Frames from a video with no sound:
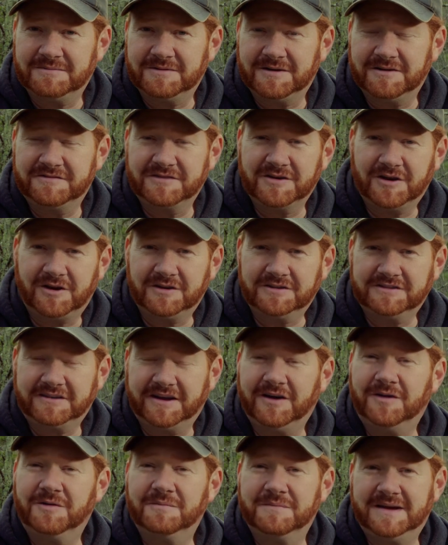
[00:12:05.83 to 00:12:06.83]
of y'all
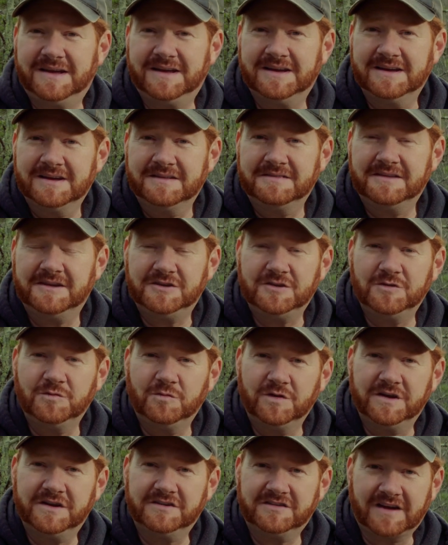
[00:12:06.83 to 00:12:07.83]
tell me that you
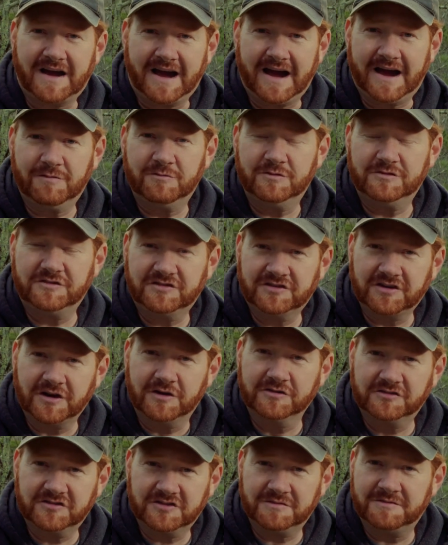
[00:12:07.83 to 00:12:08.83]
wish I would
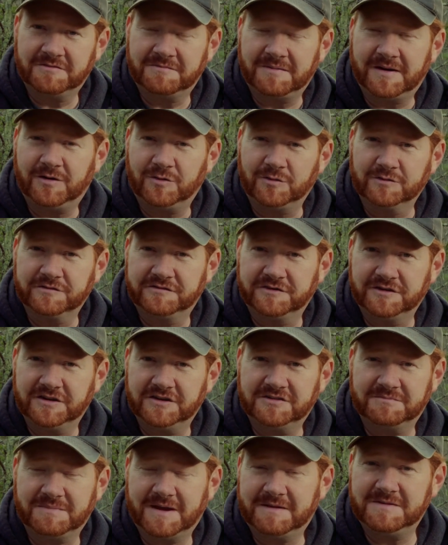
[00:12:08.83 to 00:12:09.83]
show some of my old
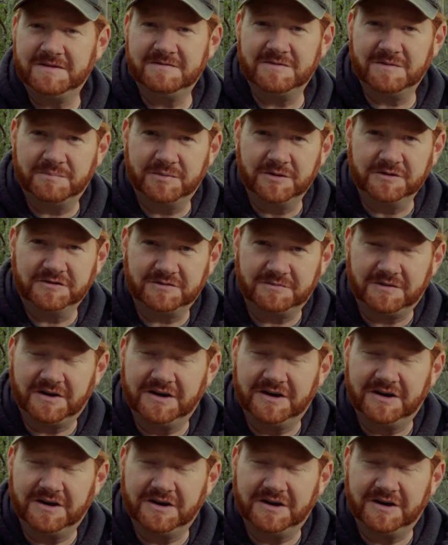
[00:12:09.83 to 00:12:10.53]
footage and maybe even put some